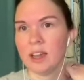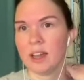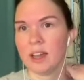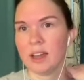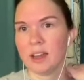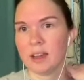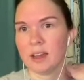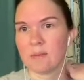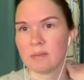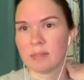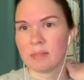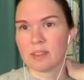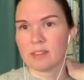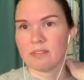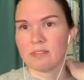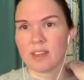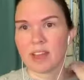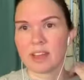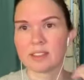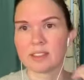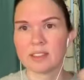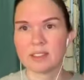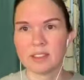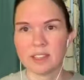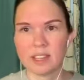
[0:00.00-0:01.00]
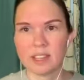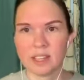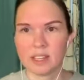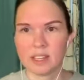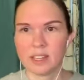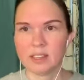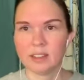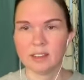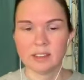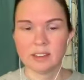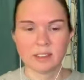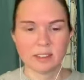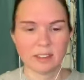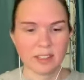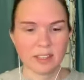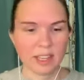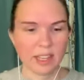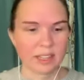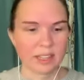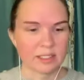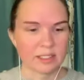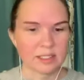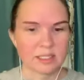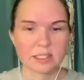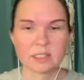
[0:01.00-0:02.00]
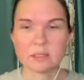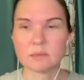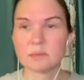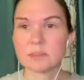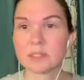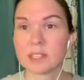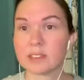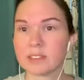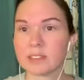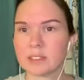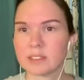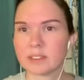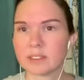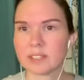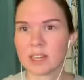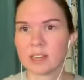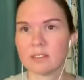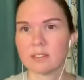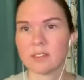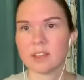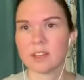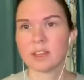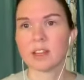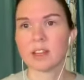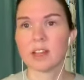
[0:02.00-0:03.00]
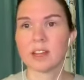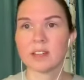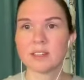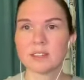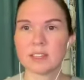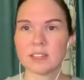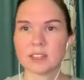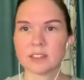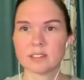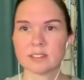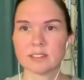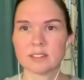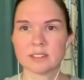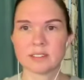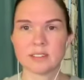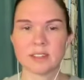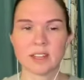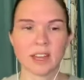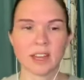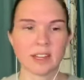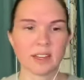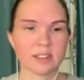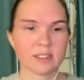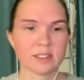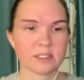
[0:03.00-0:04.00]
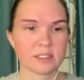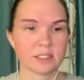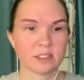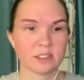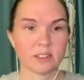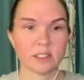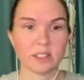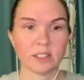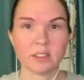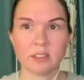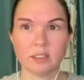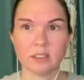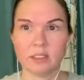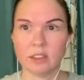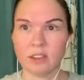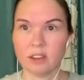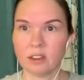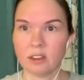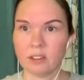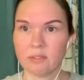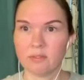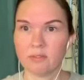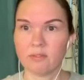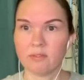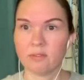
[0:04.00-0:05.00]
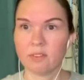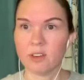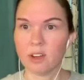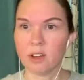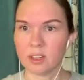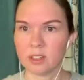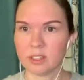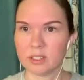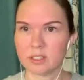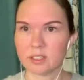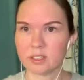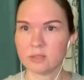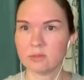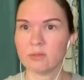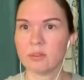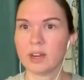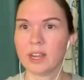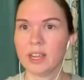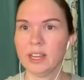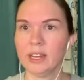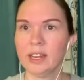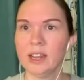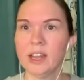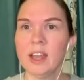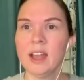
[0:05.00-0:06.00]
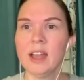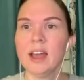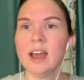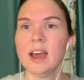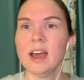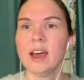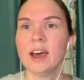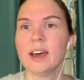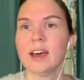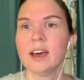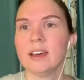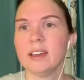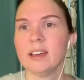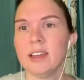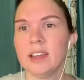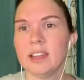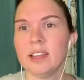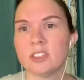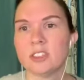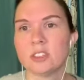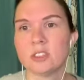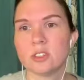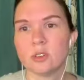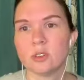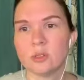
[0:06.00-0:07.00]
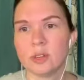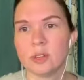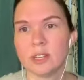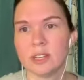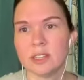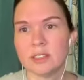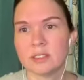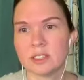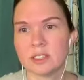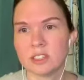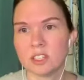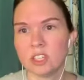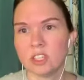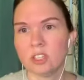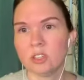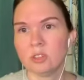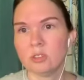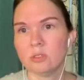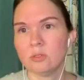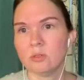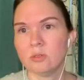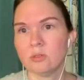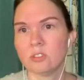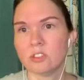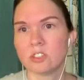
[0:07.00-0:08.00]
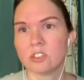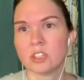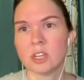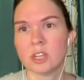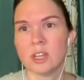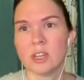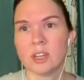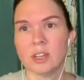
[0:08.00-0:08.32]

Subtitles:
The fact that they can't see themselves outside of that context is not necessarily their fault, right? And so it's a huge